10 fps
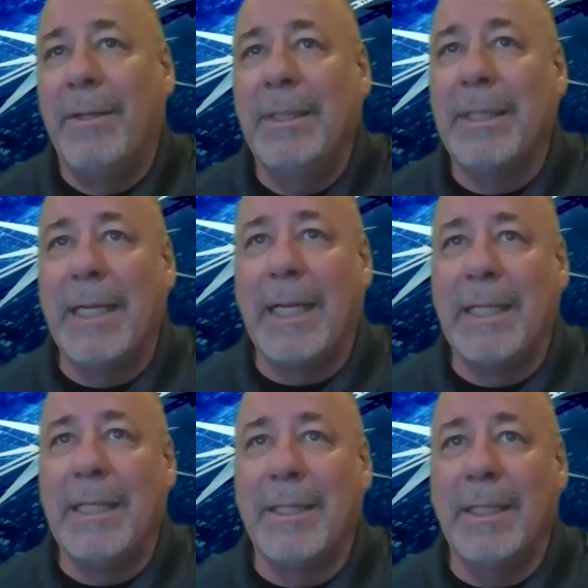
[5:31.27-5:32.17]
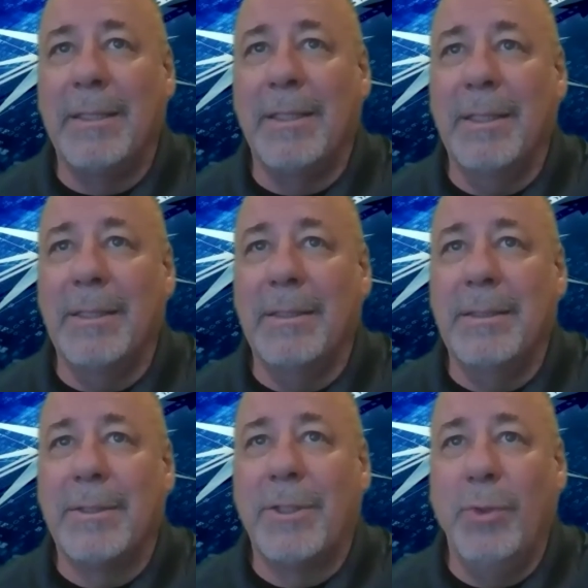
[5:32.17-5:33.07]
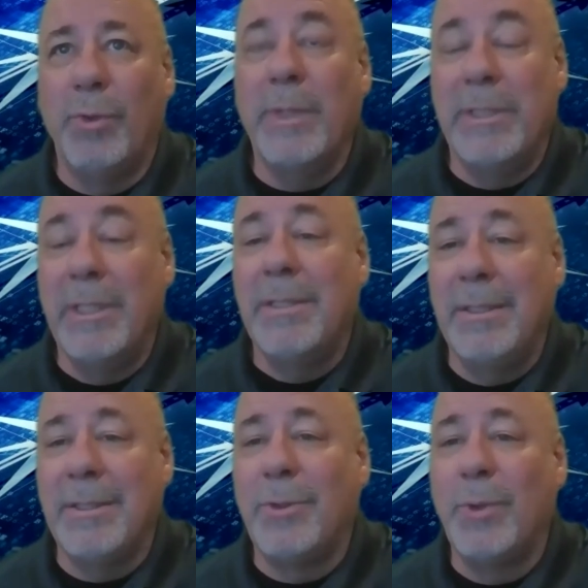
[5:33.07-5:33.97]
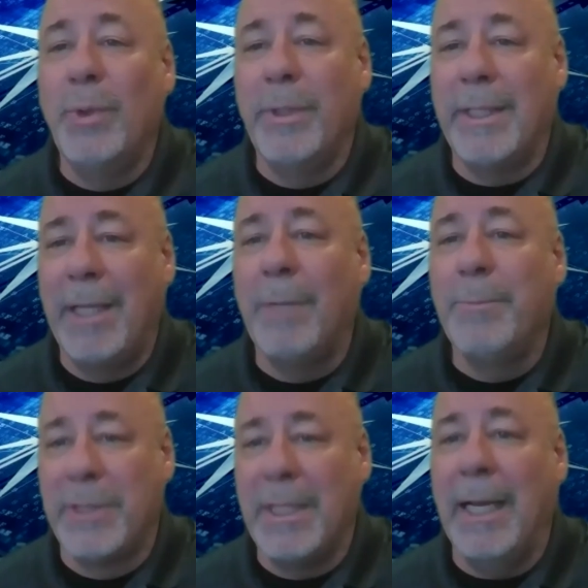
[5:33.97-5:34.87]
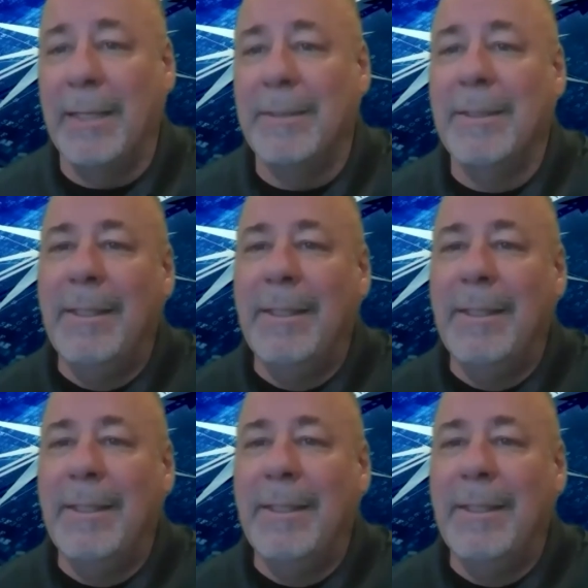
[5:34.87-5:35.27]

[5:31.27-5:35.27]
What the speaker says: And again, I think that the Q360 is a tool that helps that.